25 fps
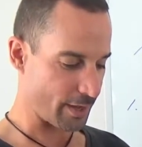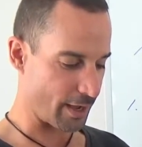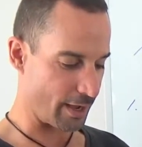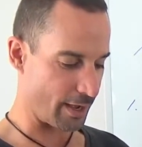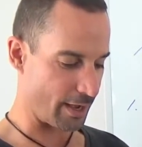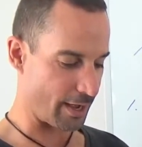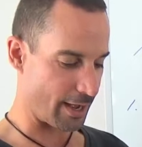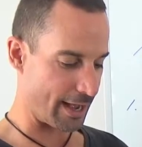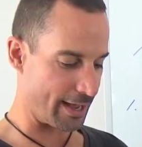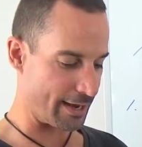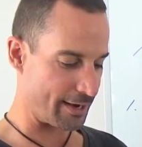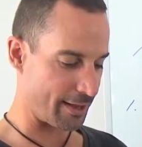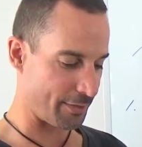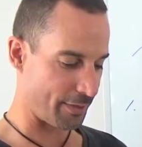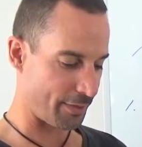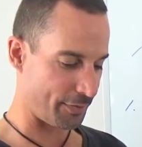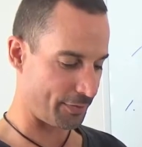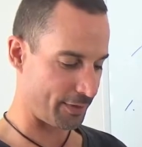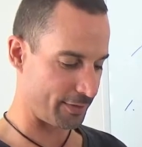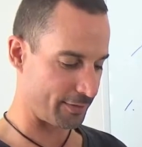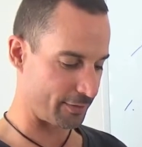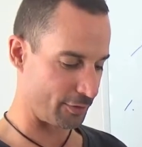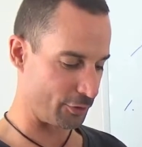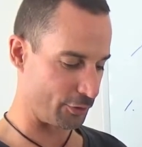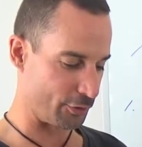Uh, another
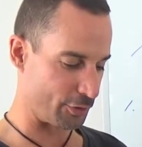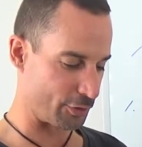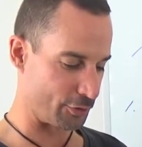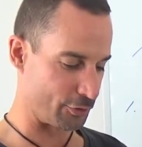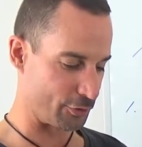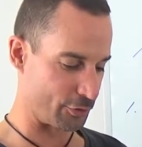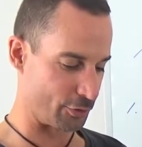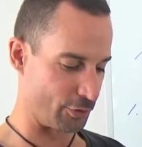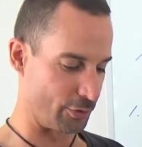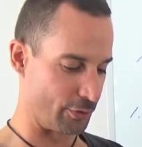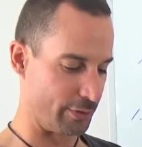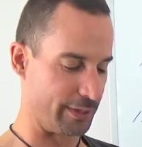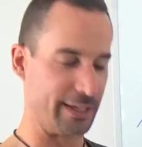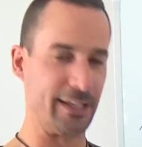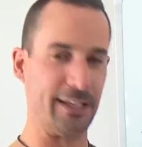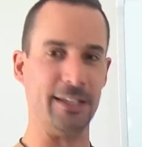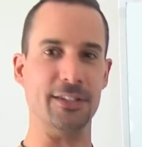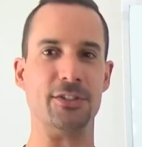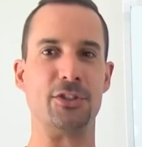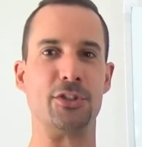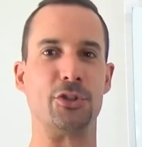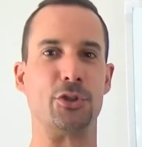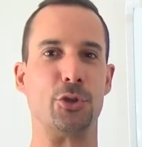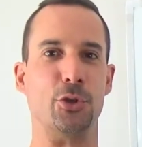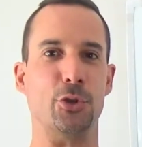thing that you can do
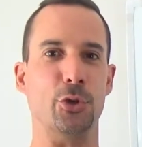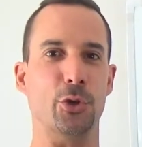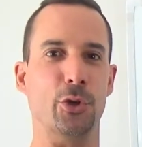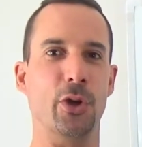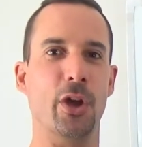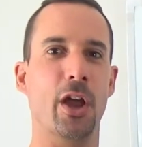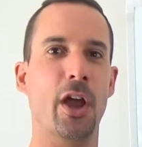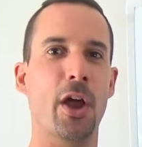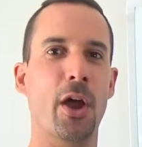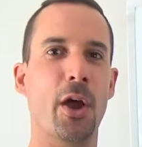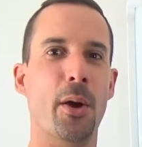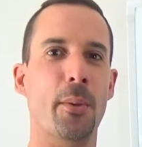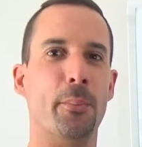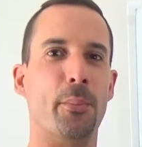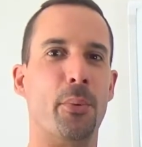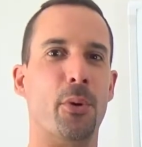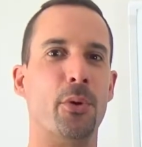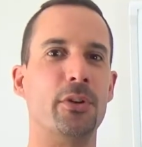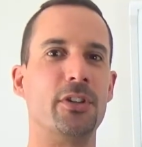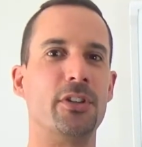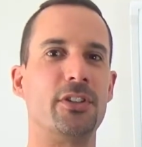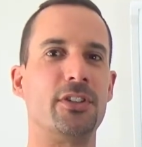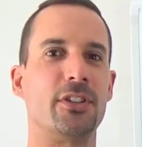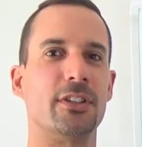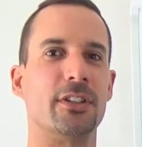is to
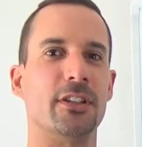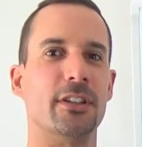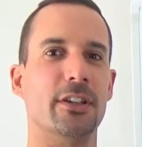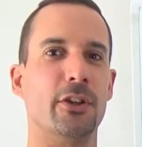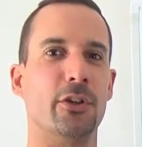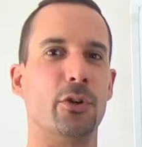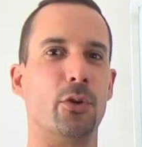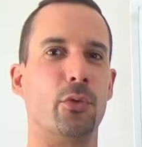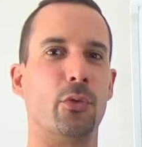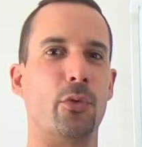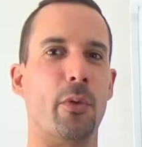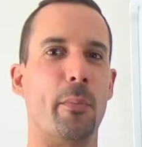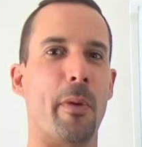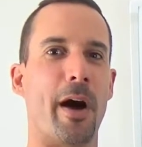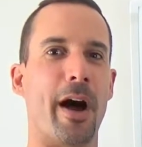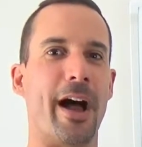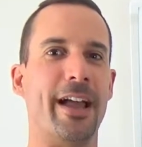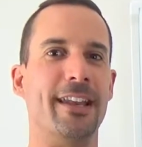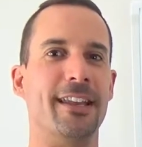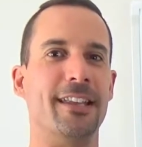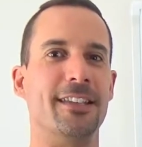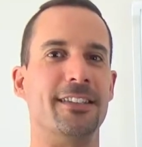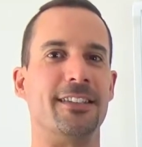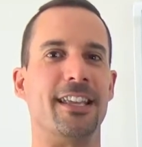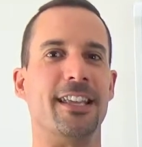put little
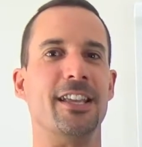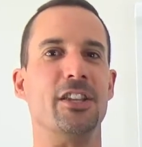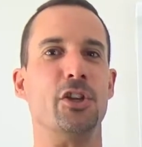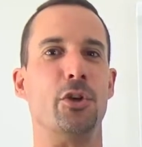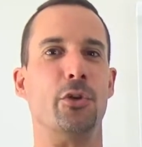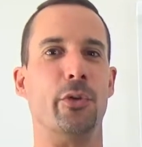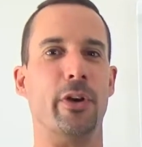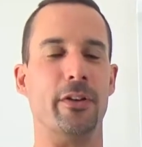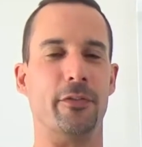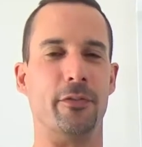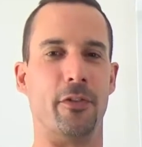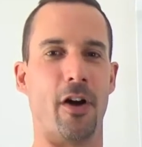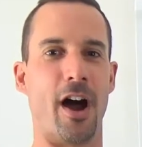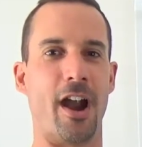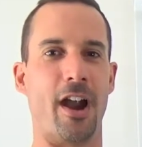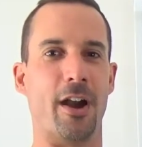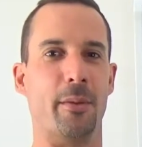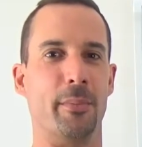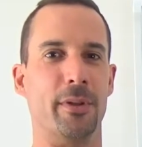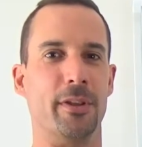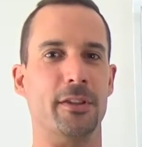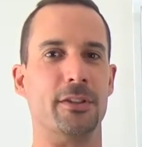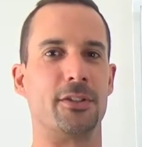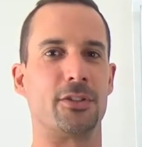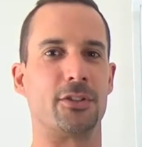reminders in your
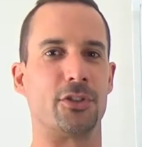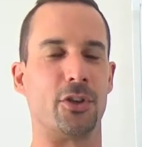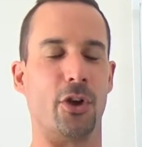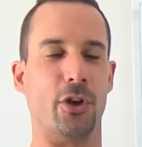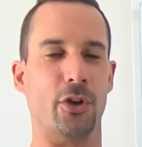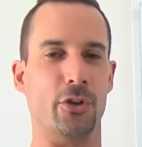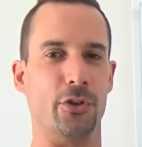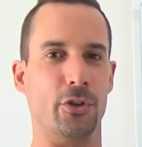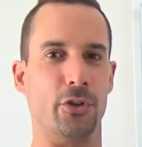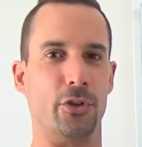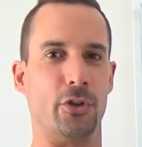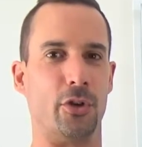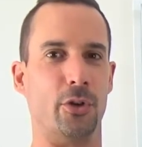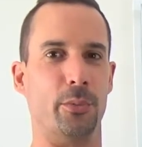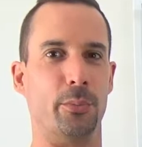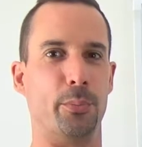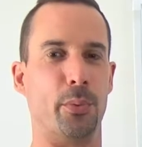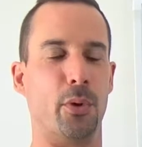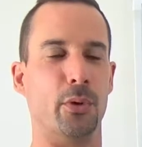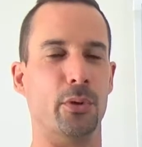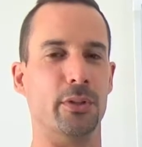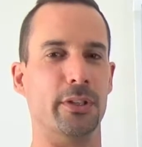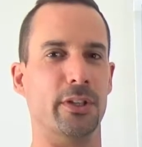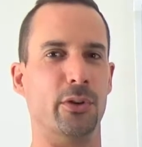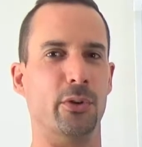environment. So, you could
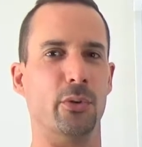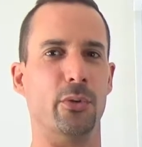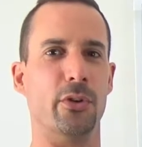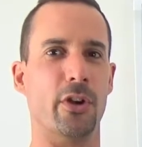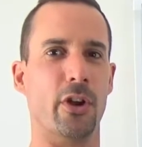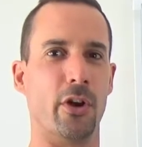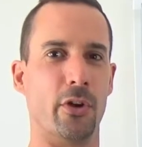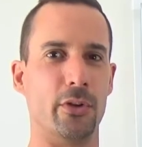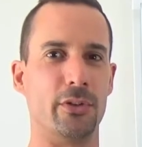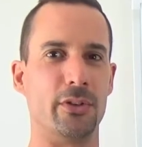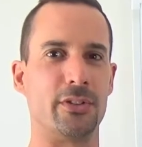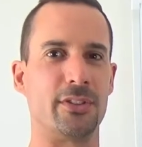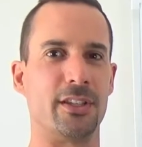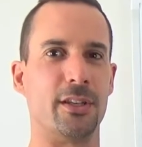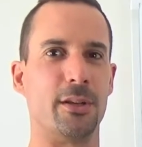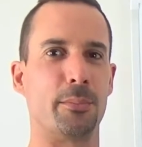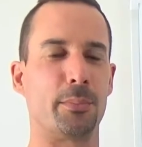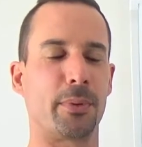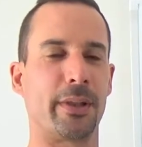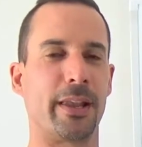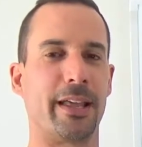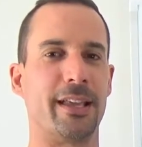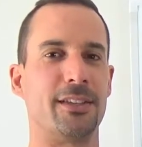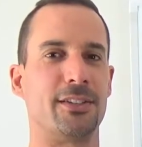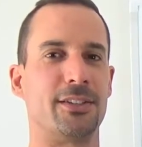put little notes in
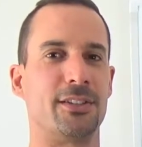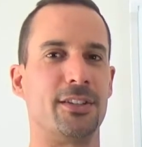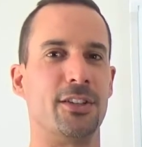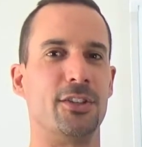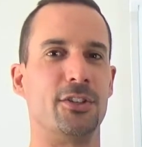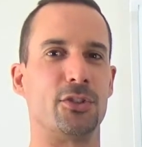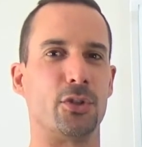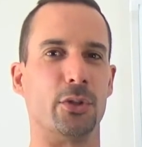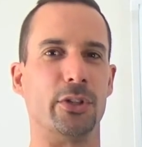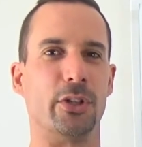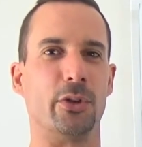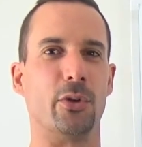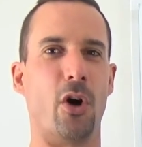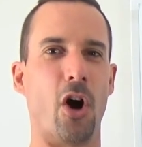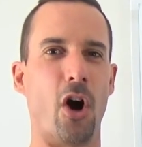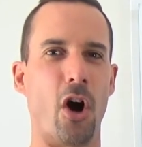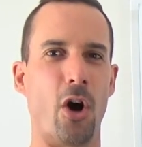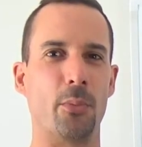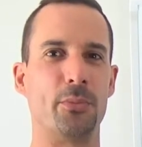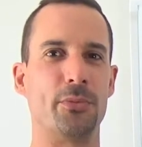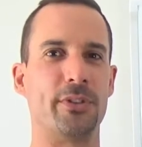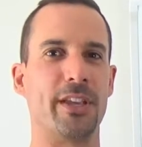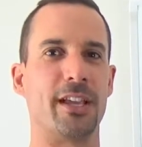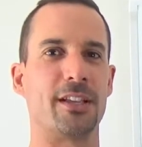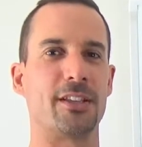places or little
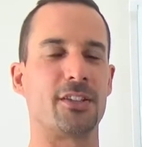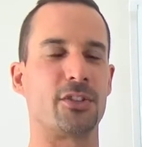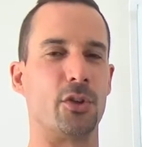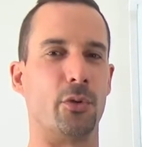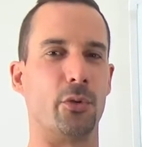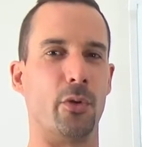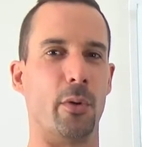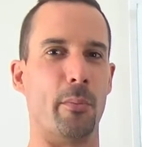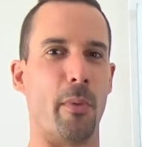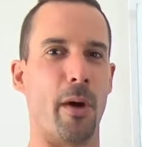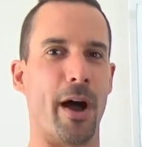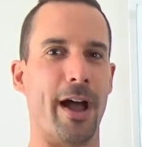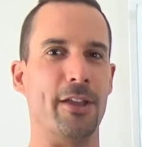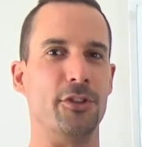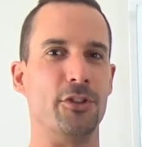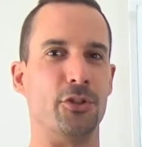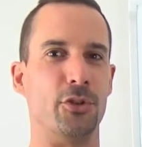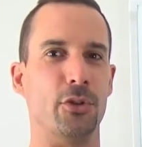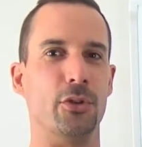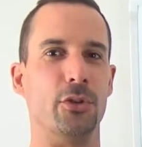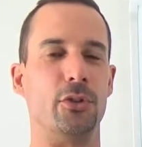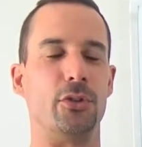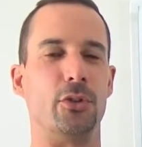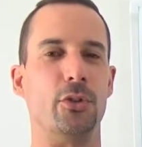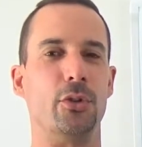objects that remind
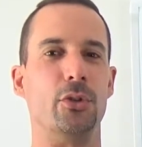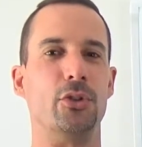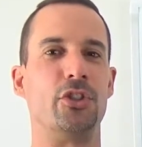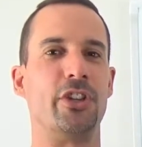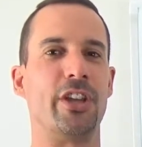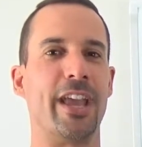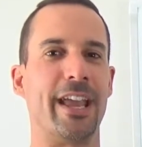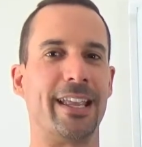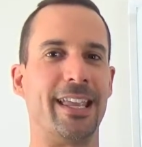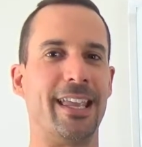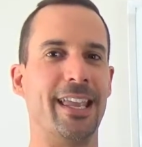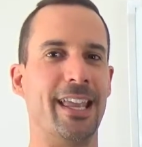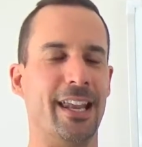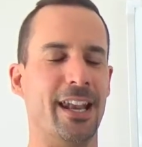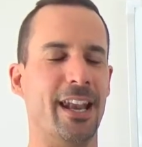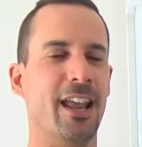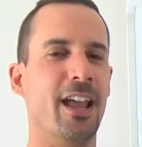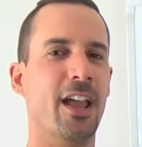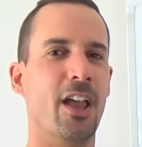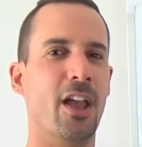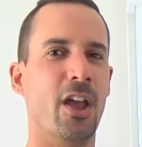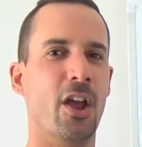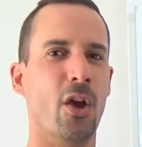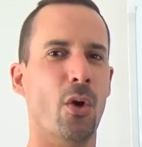you to check in.